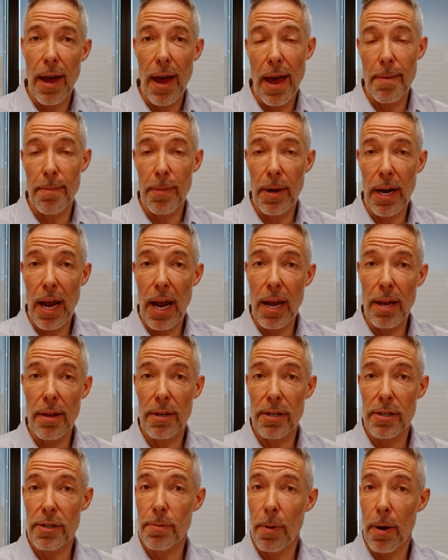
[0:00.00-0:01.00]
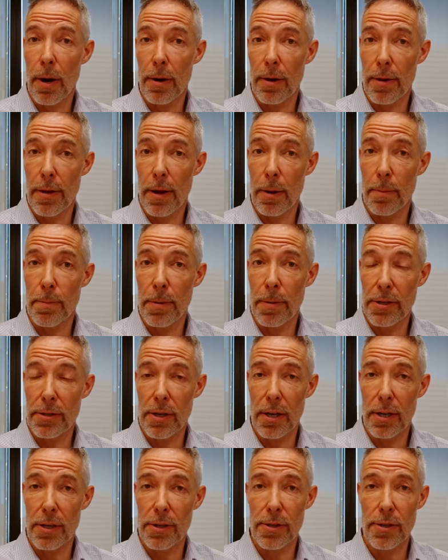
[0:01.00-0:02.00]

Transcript: M&A that's part of their business.